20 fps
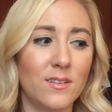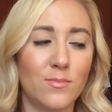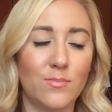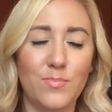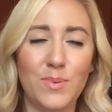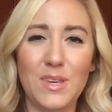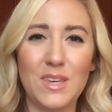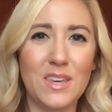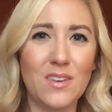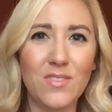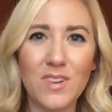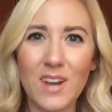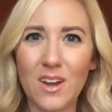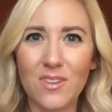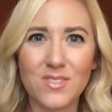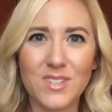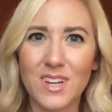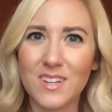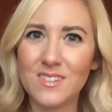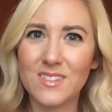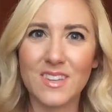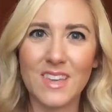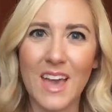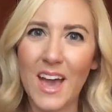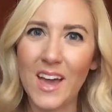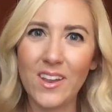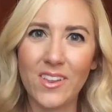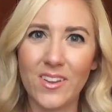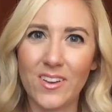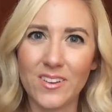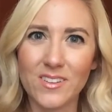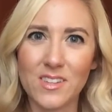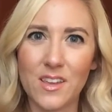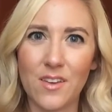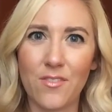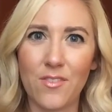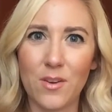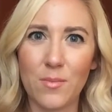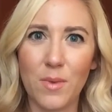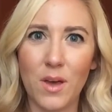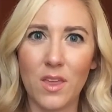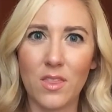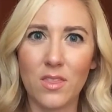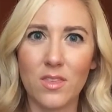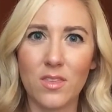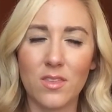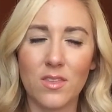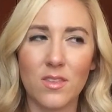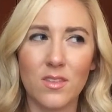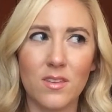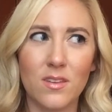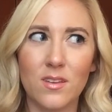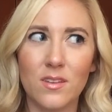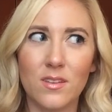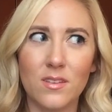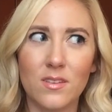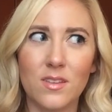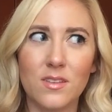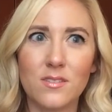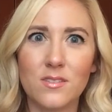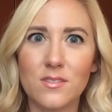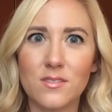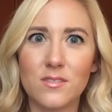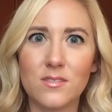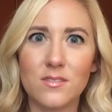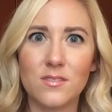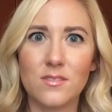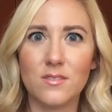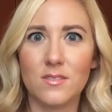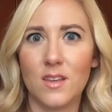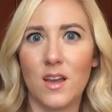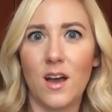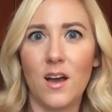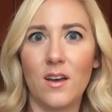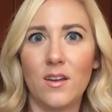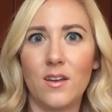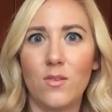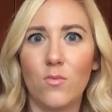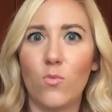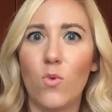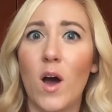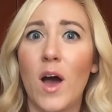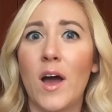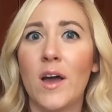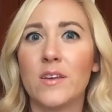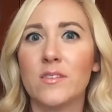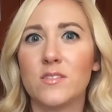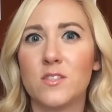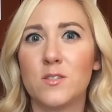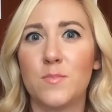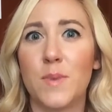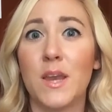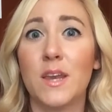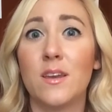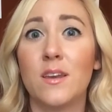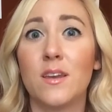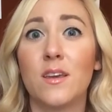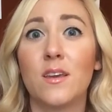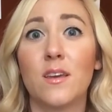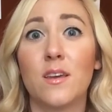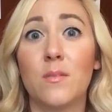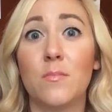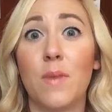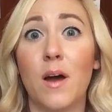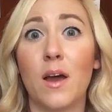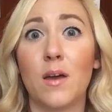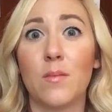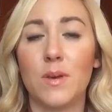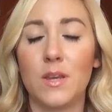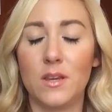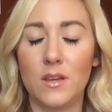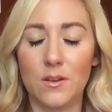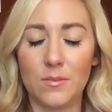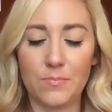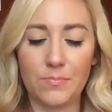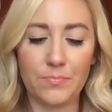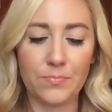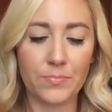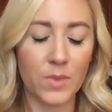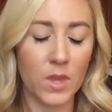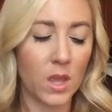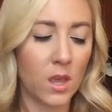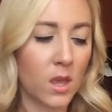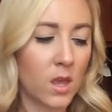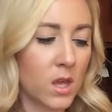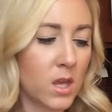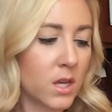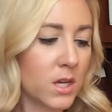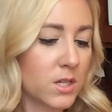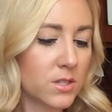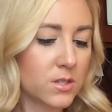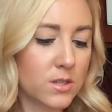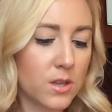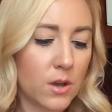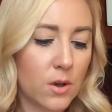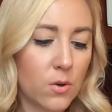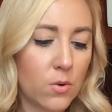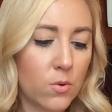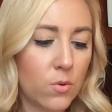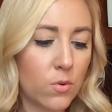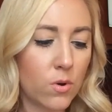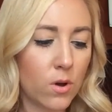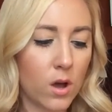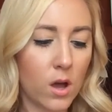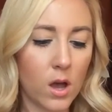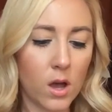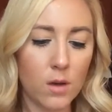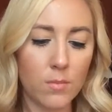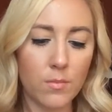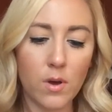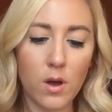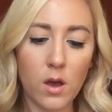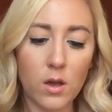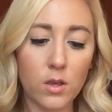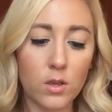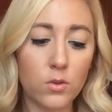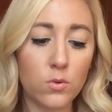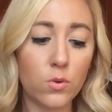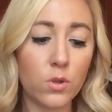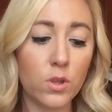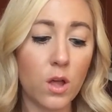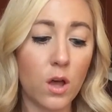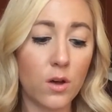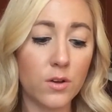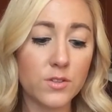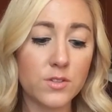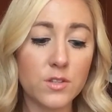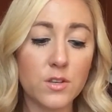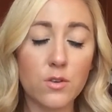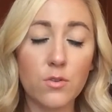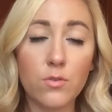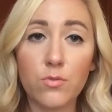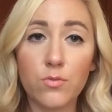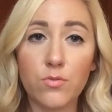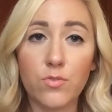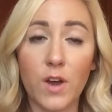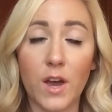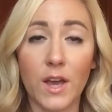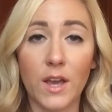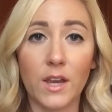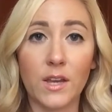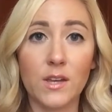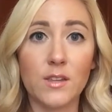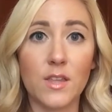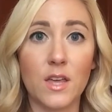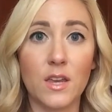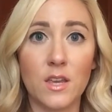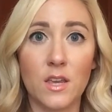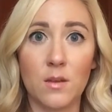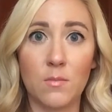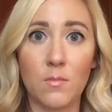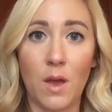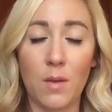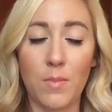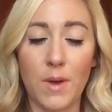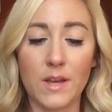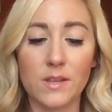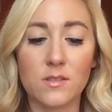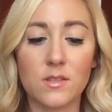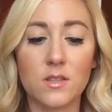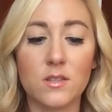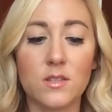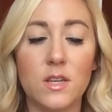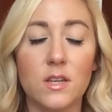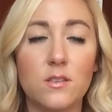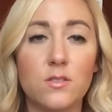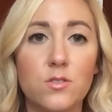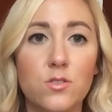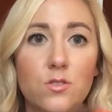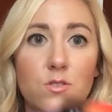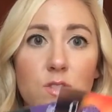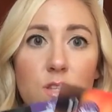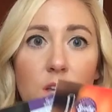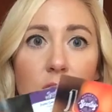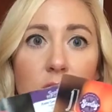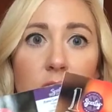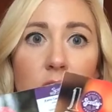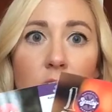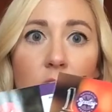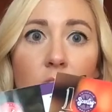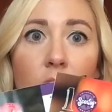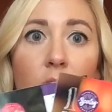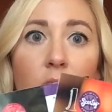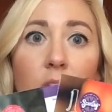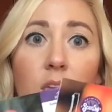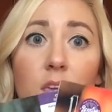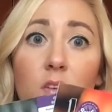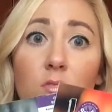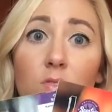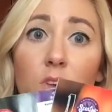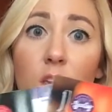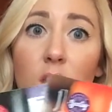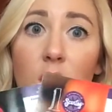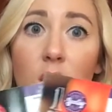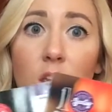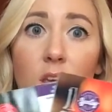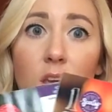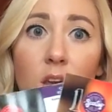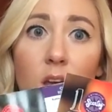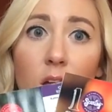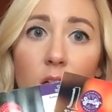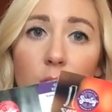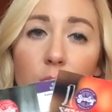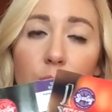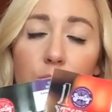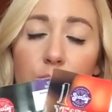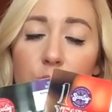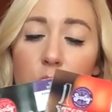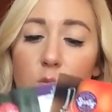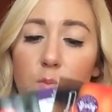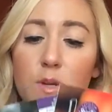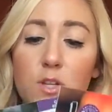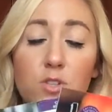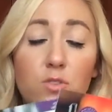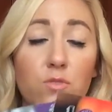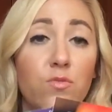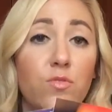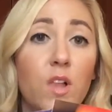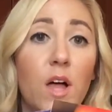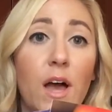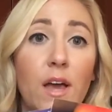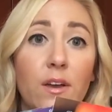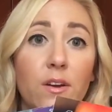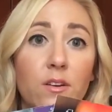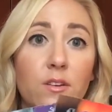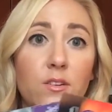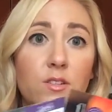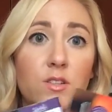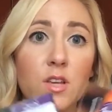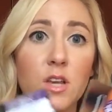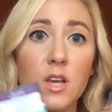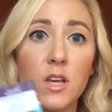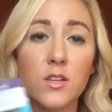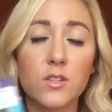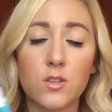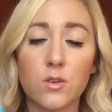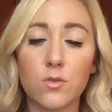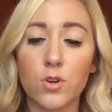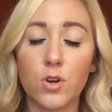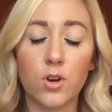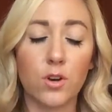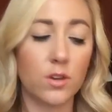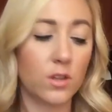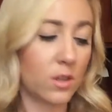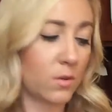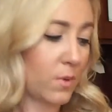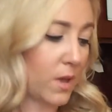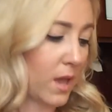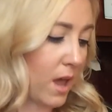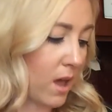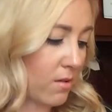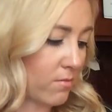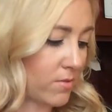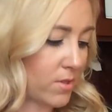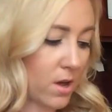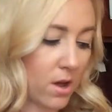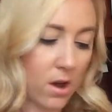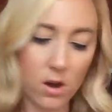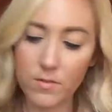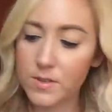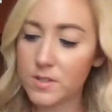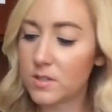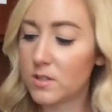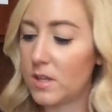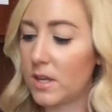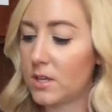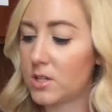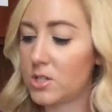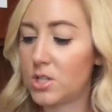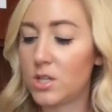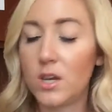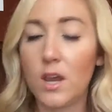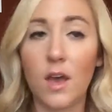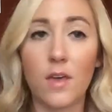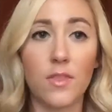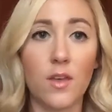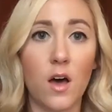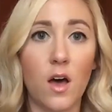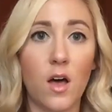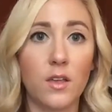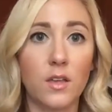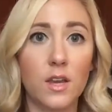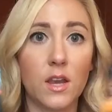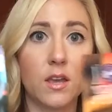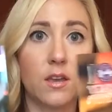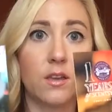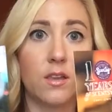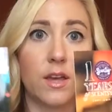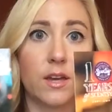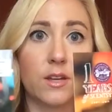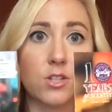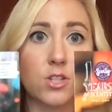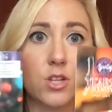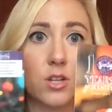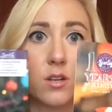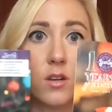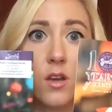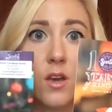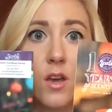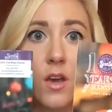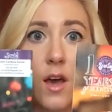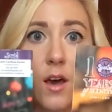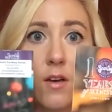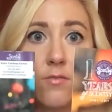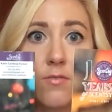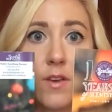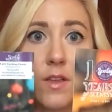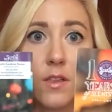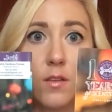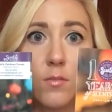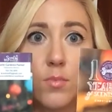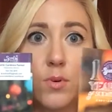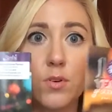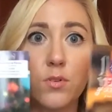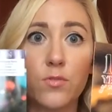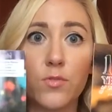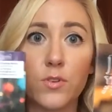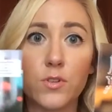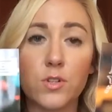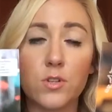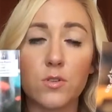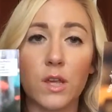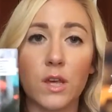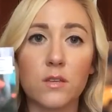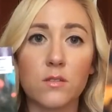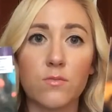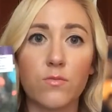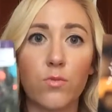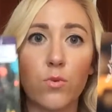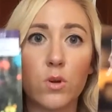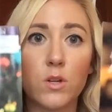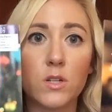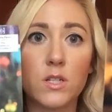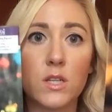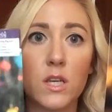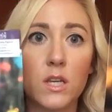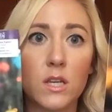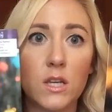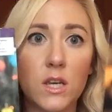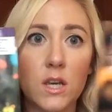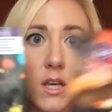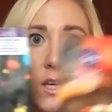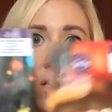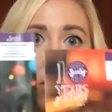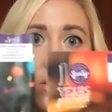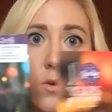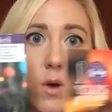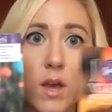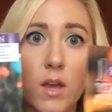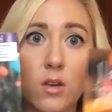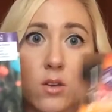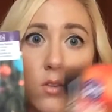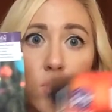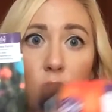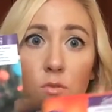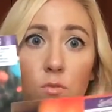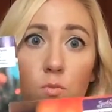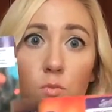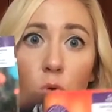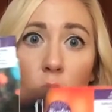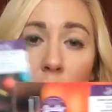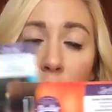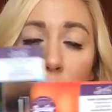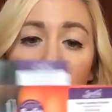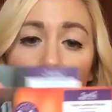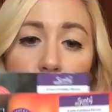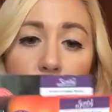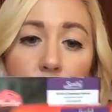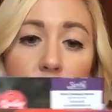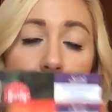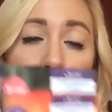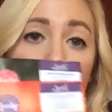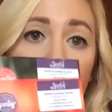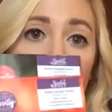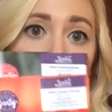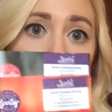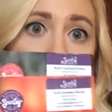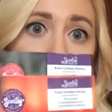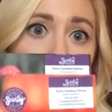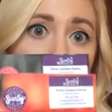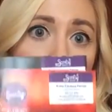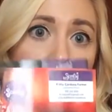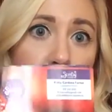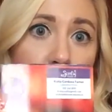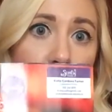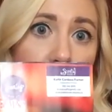be giving out tons of catalogs every month. That's just not wise spending in my opinion. So um, you'll also find that in my basket tester sets, I give any um, special flyers. So currently we have the Harvest Collection and the Holiday Collection available for 2014. So I include one of each of those